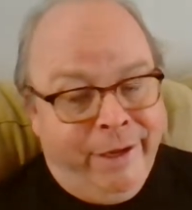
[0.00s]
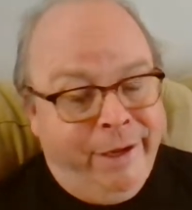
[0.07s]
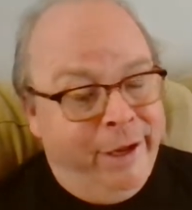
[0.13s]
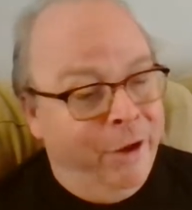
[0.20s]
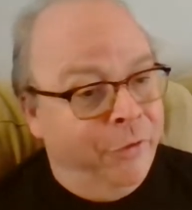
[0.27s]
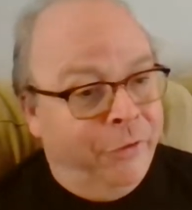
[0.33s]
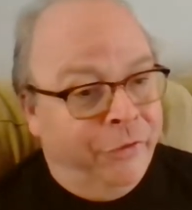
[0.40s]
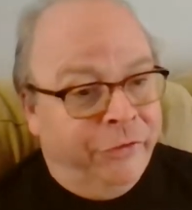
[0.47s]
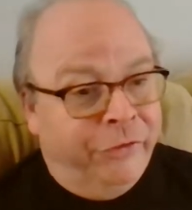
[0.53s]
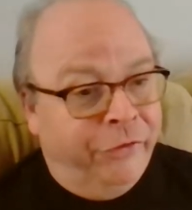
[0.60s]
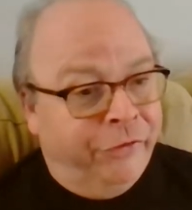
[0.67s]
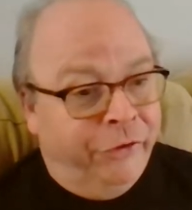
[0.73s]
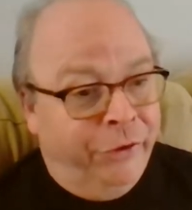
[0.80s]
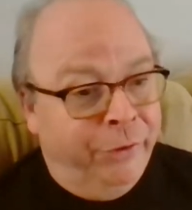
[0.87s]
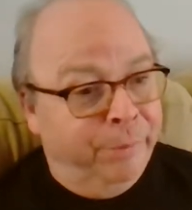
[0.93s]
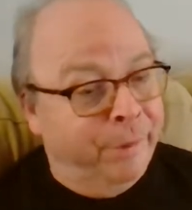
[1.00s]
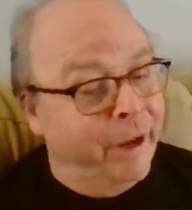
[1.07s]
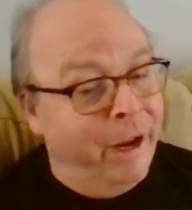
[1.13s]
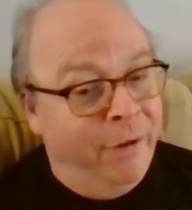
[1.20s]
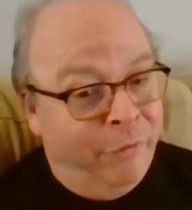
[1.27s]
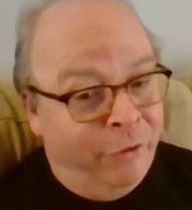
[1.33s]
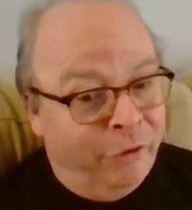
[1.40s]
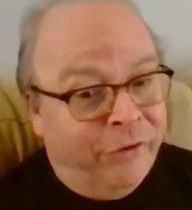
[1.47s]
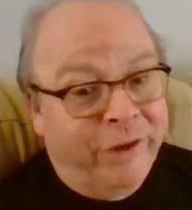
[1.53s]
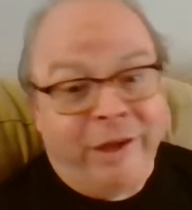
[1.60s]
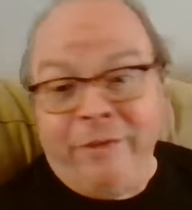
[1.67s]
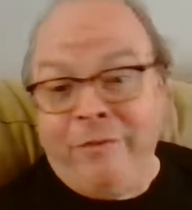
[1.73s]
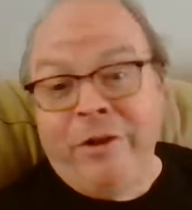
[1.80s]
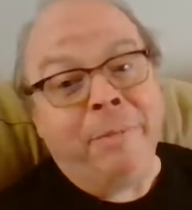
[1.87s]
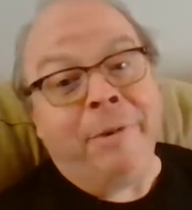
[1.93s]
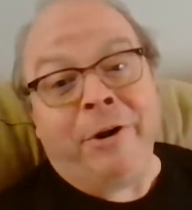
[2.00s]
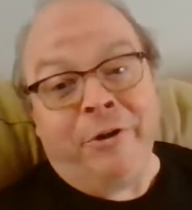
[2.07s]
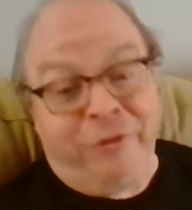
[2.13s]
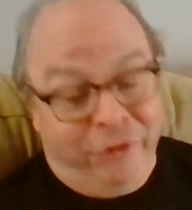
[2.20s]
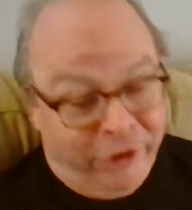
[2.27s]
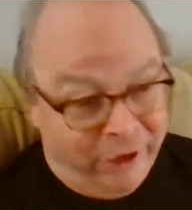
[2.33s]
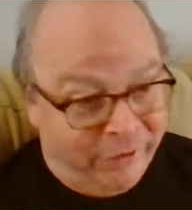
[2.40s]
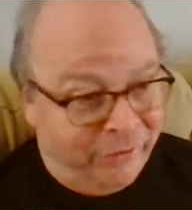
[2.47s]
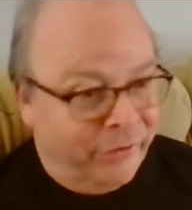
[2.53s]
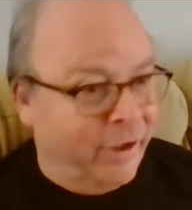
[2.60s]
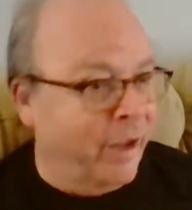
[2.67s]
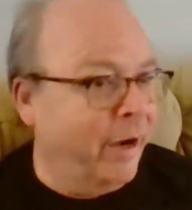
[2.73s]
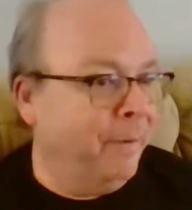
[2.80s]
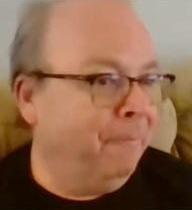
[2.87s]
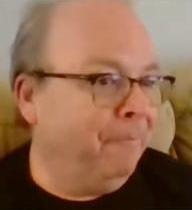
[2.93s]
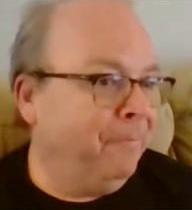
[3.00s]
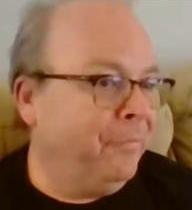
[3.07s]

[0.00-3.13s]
There's just certain behaviors that give you a better chance at it.